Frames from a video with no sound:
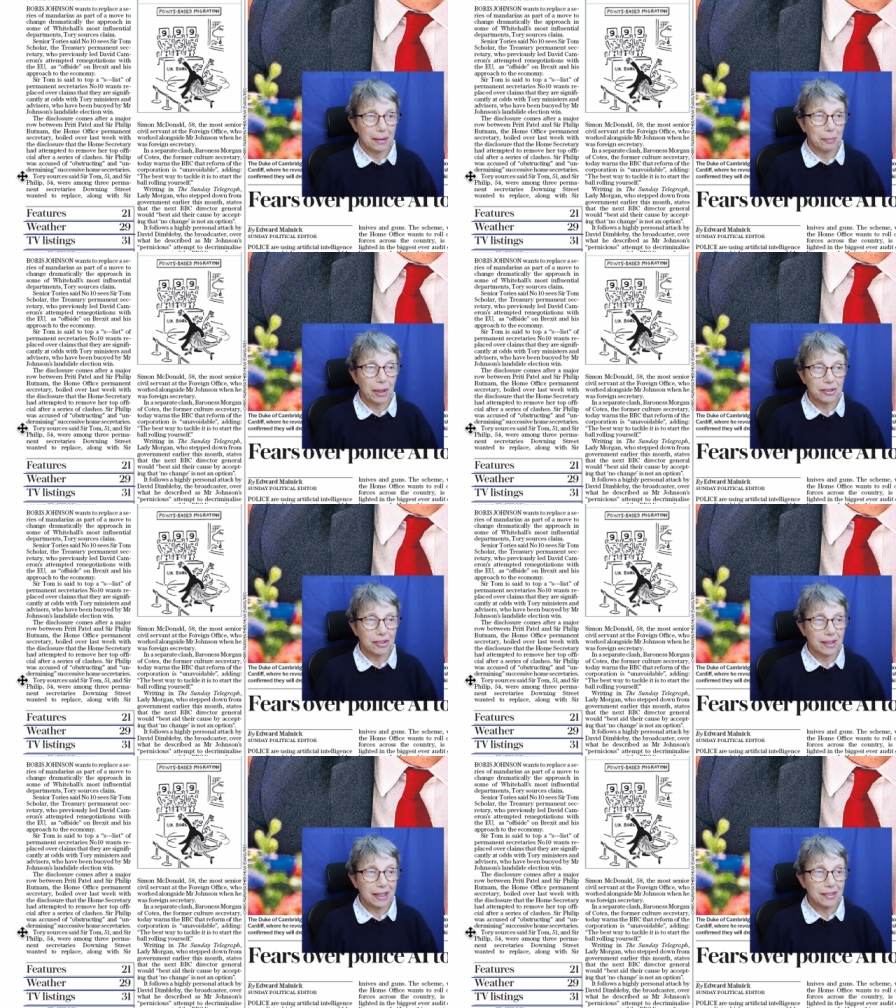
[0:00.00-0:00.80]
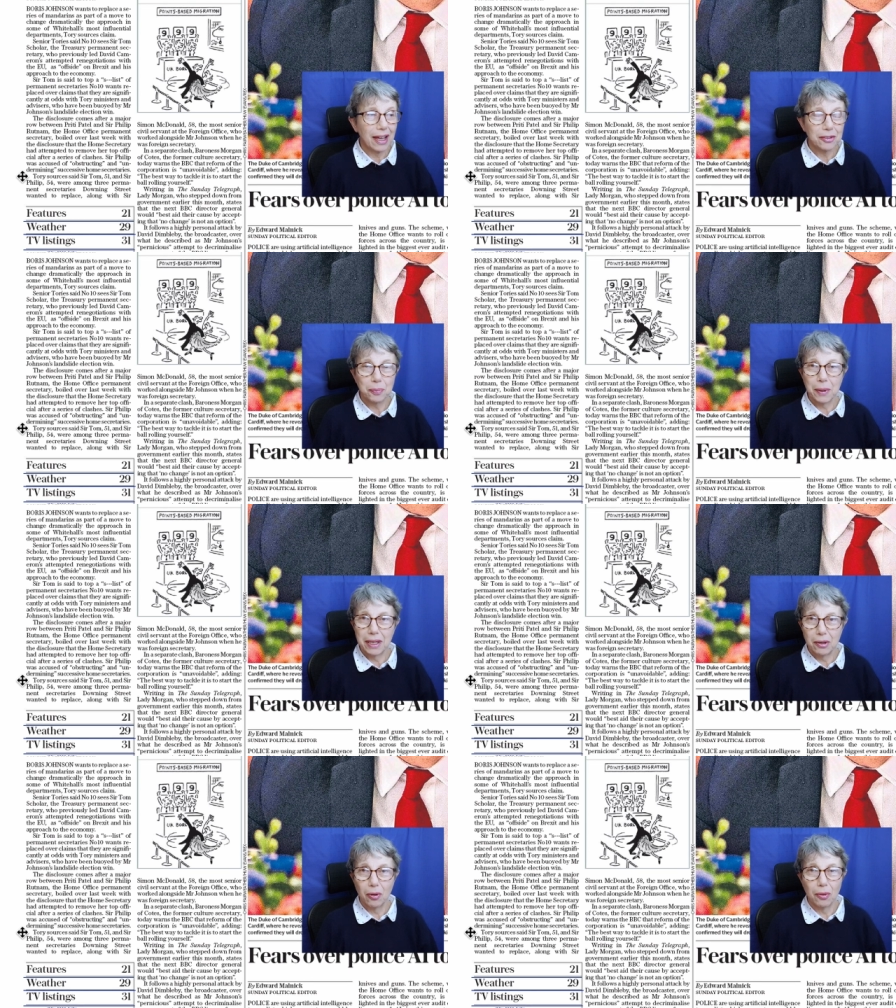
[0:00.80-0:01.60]
but it has
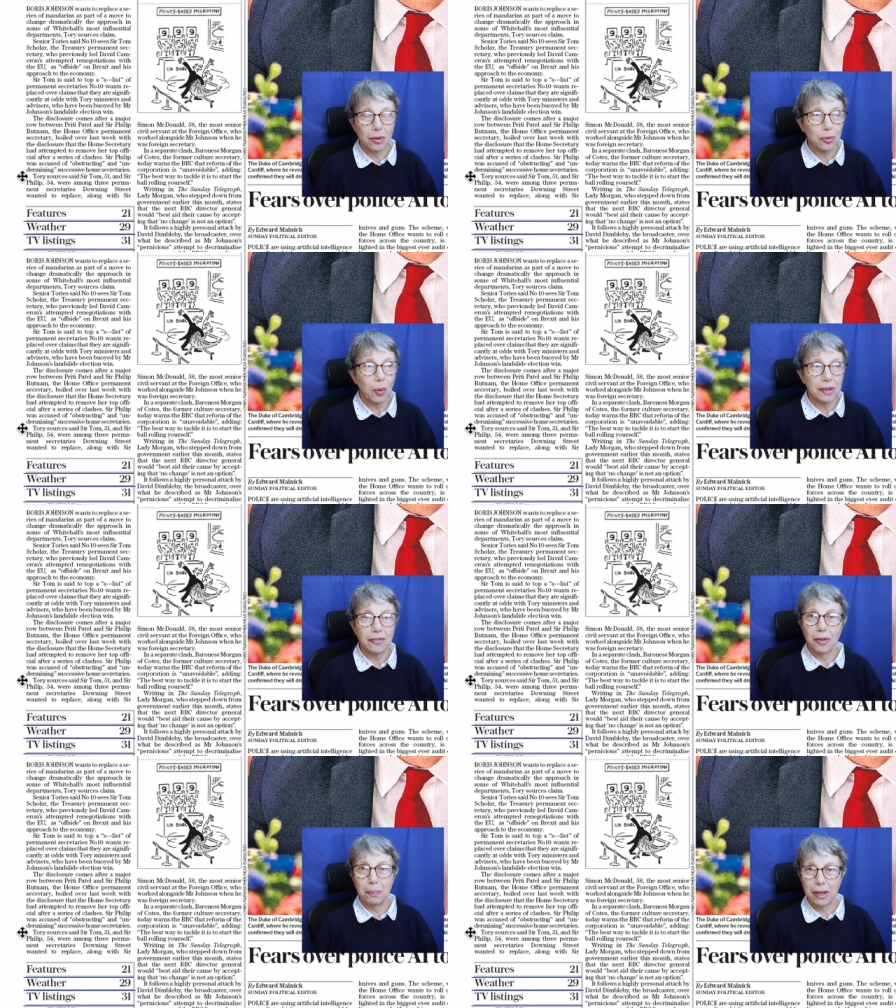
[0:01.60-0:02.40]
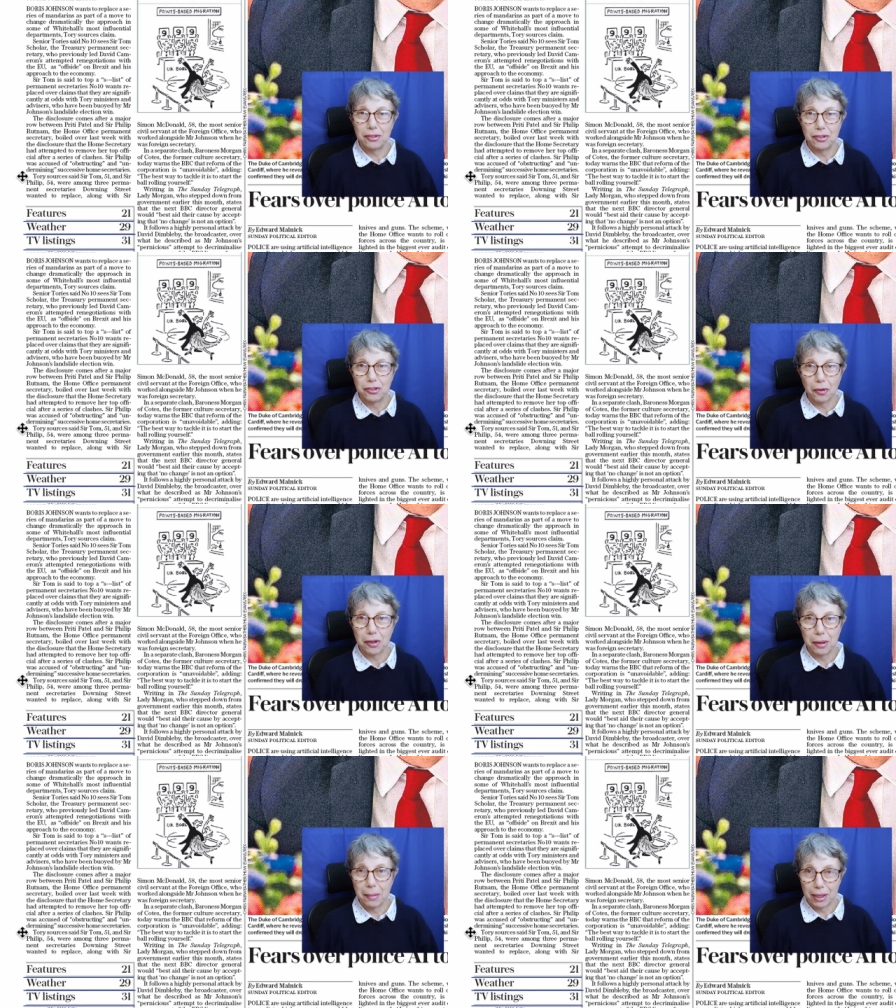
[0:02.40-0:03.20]
been called one of the best
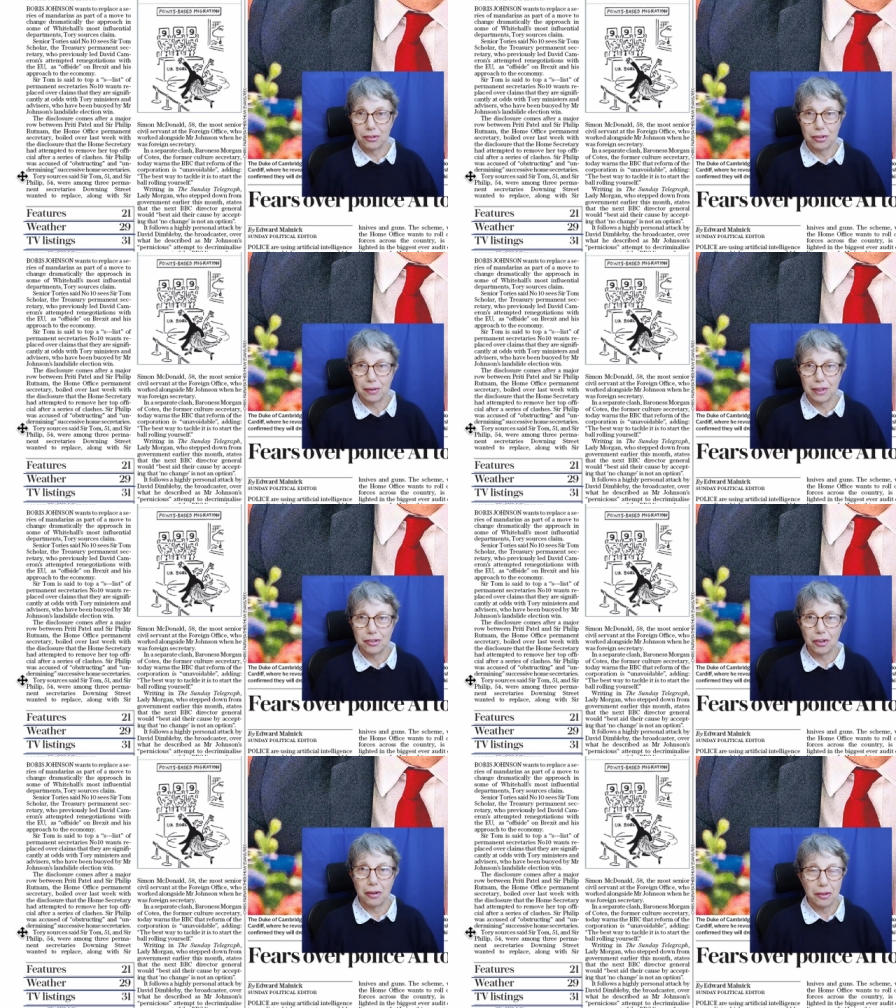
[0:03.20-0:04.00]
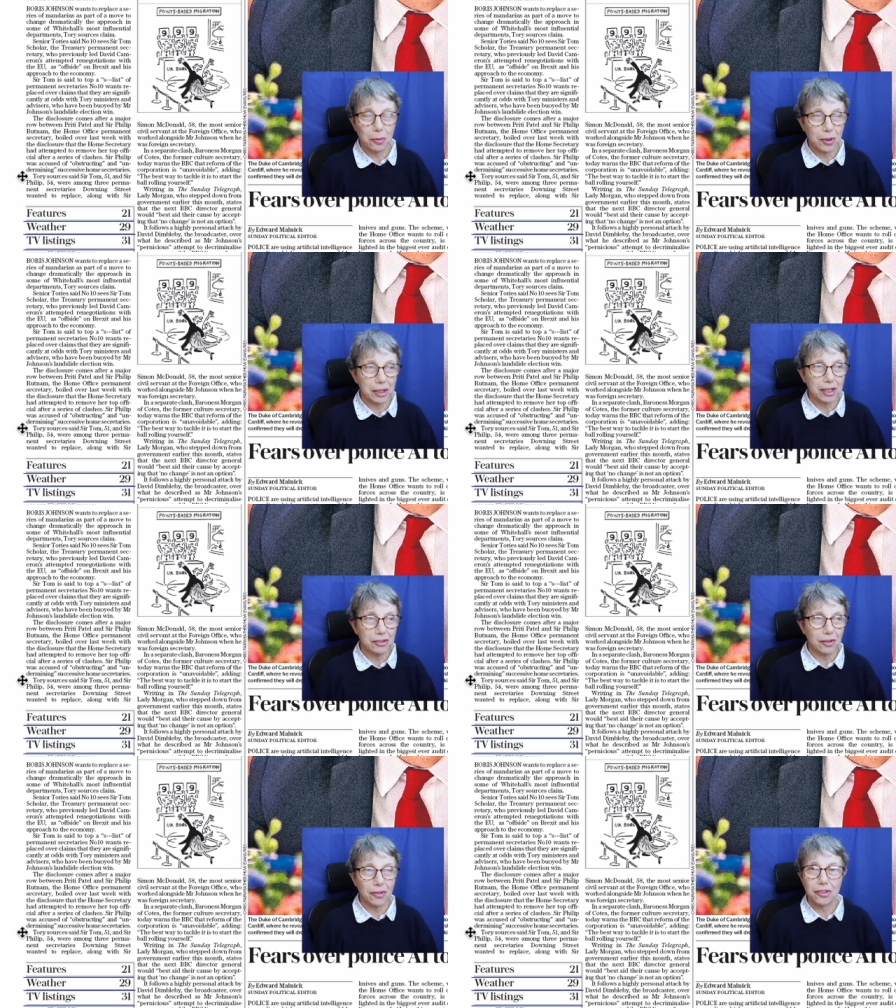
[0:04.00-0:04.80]
documentaries on the
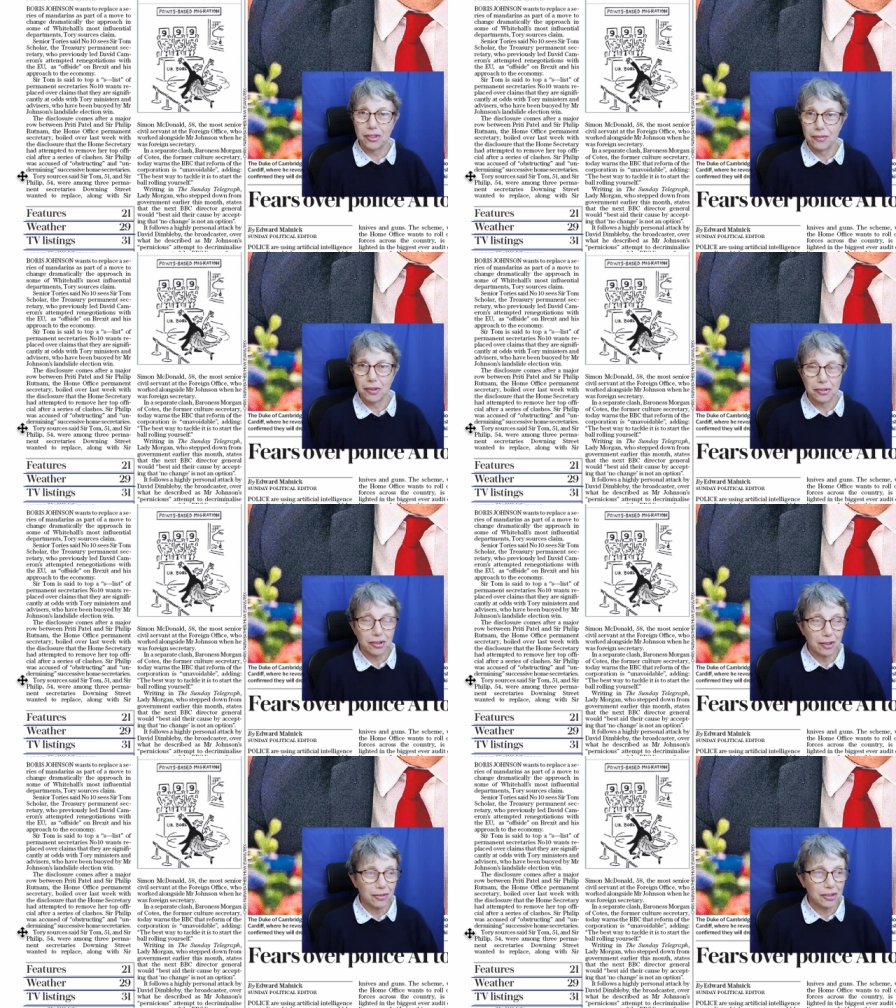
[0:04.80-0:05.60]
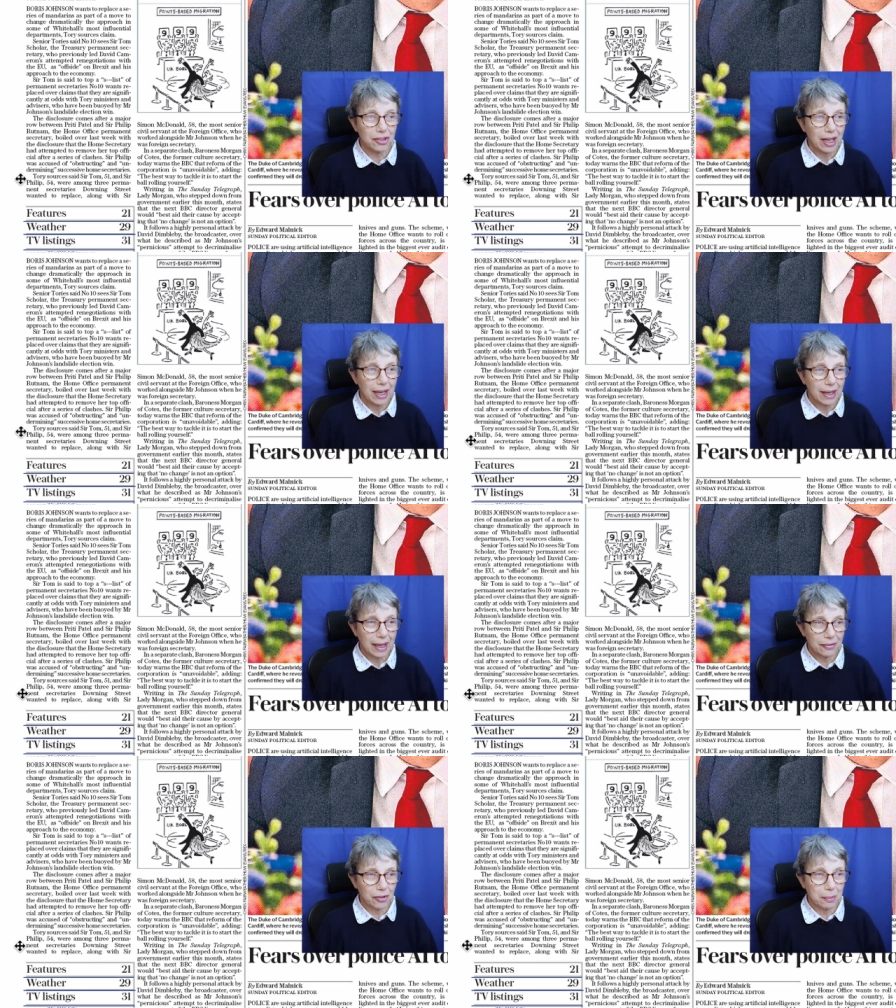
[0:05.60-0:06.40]
workings of the civil service
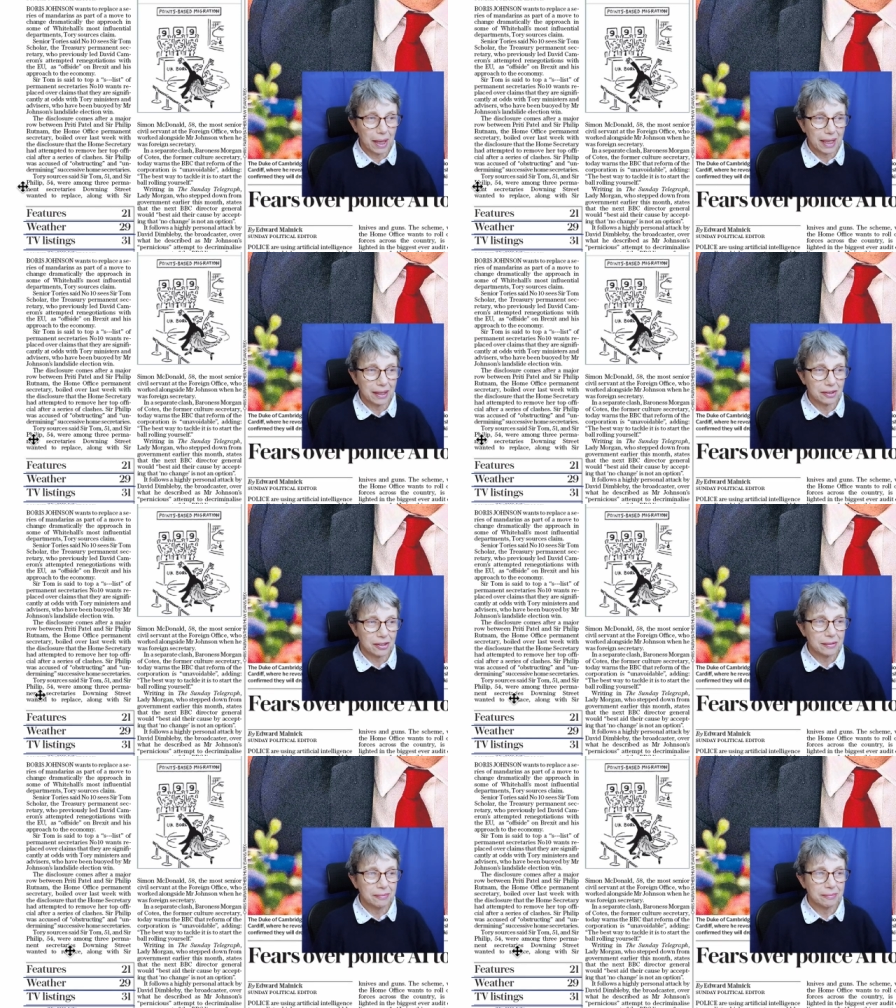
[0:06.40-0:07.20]
ever made.